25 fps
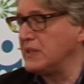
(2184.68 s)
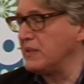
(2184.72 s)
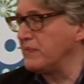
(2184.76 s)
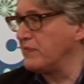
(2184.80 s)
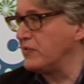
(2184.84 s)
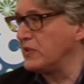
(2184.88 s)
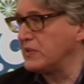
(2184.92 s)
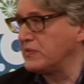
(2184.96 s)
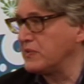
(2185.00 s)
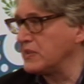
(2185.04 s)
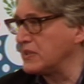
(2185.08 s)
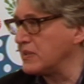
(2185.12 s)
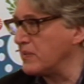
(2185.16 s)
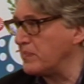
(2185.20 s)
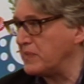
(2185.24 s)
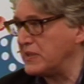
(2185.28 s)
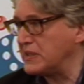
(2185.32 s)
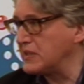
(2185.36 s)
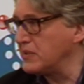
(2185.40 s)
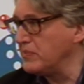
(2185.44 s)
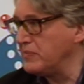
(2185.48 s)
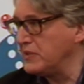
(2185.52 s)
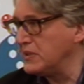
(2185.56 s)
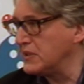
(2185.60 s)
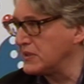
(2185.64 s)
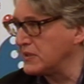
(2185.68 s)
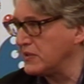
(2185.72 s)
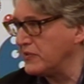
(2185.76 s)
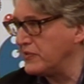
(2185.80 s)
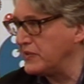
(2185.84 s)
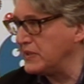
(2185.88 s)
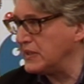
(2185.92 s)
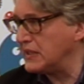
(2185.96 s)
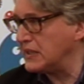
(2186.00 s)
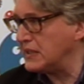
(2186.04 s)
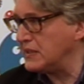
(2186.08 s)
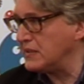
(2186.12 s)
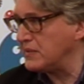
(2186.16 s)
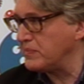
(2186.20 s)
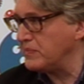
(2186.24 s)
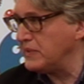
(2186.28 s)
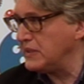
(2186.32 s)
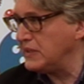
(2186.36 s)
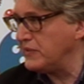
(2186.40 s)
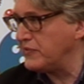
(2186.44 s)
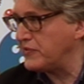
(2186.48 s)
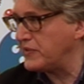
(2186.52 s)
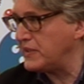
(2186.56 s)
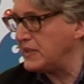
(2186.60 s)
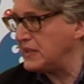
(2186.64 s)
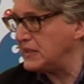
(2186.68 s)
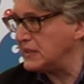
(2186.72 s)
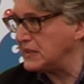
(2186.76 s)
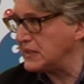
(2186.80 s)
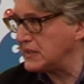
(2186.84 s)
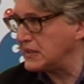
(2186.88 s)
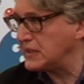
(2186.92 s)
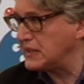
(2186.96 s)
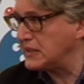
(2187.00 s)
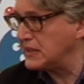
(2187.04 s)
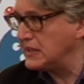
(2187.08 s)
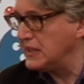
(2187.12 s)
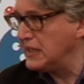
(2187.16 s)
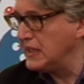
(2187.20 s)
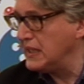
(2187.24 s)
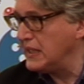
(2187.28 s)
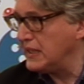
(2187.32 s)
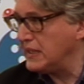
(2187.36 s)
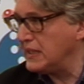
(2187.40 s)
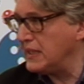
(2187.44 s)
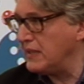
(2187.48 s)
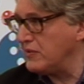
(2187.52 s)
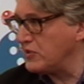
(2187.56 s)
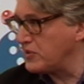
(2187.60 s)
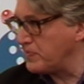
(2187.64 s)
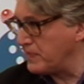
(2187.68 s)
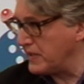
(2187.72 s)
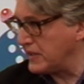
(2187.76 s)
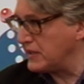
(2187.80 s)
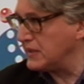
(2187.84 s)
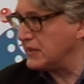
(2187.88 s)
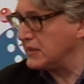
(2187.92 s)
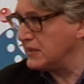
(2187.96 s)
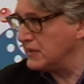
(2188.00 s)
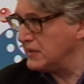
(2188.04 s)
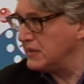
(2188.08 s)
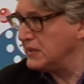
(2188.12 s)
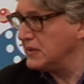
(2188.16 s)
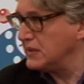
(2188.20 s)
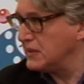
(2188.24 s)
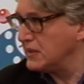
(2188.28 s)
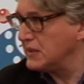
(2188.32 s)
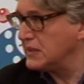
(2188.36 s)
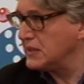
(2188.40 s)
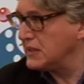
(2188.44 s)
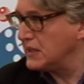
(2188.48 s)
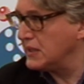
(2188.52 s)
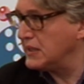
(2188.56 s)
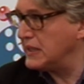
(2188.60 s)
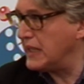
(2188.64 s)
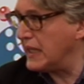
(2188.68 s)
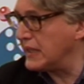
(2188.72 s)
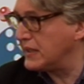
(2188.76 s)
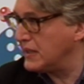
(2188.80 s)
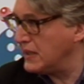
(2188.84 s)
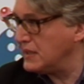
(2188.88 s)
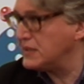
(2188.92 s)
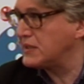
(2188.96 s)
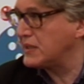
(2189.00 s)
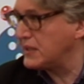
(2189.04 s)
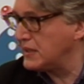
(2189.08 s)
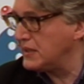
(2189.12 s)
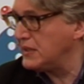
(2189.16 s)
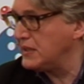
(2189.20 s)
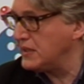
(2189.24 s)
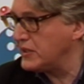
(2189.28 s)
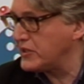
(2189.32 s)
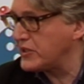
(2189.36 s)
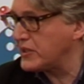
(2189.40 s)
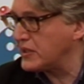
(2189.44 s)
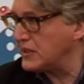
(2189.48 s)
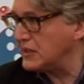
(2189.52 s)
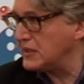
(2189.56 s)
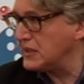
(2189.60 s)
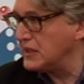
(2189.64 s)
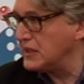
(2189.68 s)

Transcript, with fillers: what was the possibility of enlightenment in France? Yeah, I'm speaking against religion.